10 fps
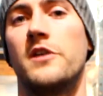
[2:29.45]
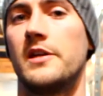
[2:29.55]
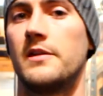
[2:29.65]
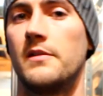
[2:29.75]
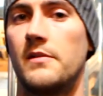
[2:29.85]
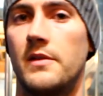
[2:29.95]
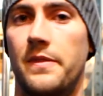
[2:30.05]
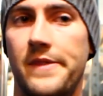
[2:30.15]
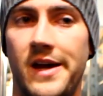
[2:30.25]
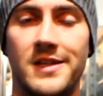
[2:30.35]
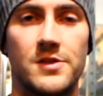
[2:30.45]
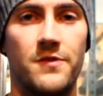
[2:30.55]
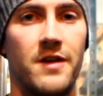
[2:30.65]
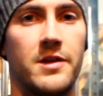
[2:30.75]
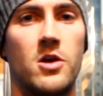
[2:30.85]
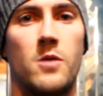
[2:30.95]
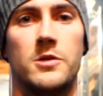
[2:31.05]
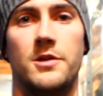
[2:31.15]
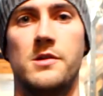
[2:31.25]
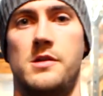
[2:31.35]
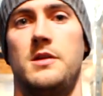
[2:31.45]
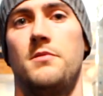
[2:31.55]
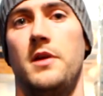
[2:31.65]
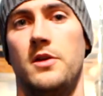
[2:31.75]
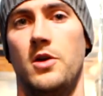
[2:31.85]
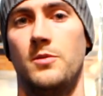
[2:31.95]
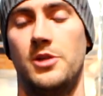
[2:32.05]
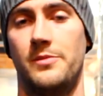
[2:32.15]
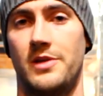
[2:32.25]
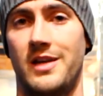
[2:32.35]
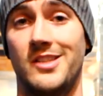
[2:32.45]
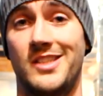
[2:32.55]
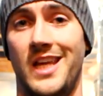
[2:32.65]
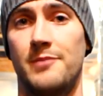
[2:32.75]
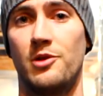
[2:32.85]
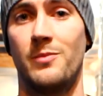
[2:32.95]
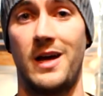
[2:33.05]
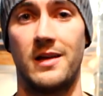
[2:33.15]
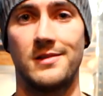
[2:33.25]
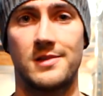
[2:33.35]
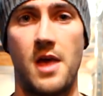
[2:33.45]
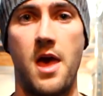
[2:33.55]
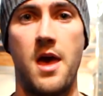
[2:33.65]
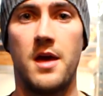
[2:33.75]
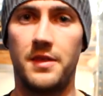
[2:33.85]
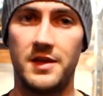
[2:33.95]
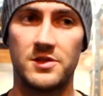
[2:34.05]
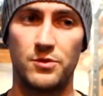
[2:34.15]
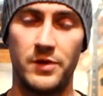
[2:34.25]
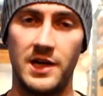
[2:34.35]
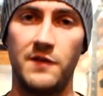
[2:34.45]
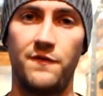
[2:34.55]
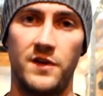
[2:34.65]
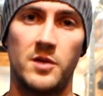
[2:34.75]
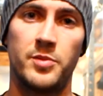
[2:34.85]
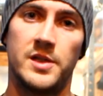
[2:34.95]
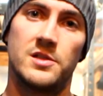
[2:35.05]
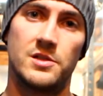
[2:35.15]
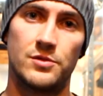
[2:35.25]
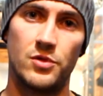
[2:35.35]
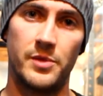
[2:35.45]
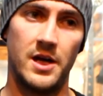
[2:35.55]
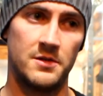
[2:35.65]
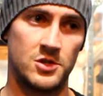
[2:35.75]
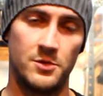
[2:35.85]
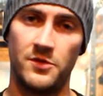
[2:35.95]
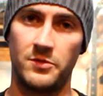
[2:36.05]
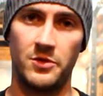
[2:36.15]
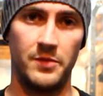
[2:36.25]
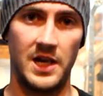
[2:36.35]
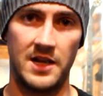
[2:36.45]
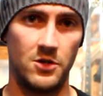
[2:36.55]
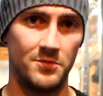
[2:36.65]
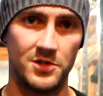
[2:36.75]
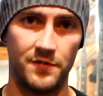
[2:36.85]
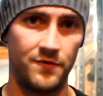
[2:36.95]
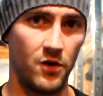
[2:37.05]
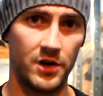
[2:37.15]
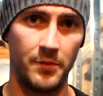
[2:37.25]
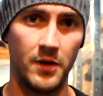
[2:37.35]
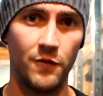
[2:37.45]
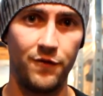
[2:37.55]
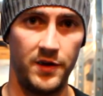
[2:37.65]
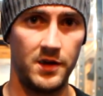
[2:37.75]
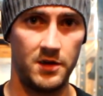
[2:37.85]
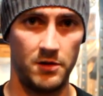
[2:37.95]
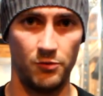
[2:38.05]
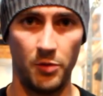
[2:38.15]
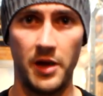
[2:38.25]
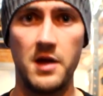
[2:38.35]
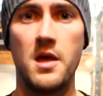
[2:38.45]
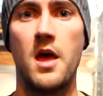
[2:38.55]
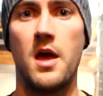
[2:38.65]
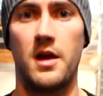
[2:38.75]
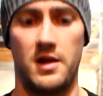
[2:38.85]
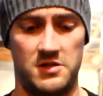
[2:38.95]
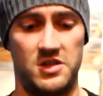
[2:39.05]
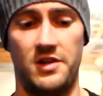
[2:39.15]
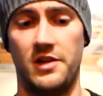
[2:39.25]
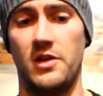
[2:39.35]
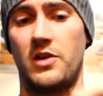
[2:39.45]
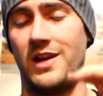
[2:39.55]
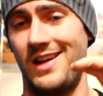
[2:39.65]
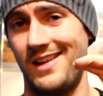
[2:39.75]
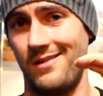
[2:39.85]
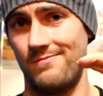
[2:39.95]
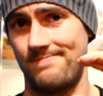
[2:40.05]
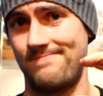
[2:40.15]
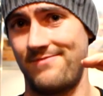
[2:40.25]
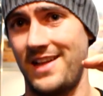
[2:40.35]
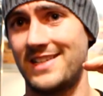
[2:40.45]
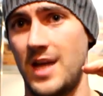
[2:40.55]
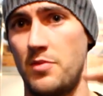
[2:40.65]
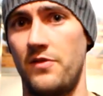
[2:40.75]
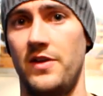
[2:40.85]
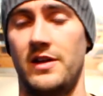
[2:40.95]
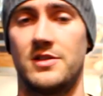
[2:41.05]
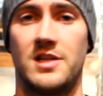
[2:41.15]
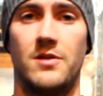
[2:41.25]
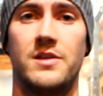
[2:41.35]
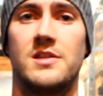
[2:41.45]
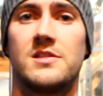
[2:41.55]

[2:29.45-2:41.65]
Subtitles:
thing that is very common in home gyms are stable mats. These are really thick pieces of rubber. Some of them can be like up to 40 mil thick rubber, so you're looking at like that type of thickness. Now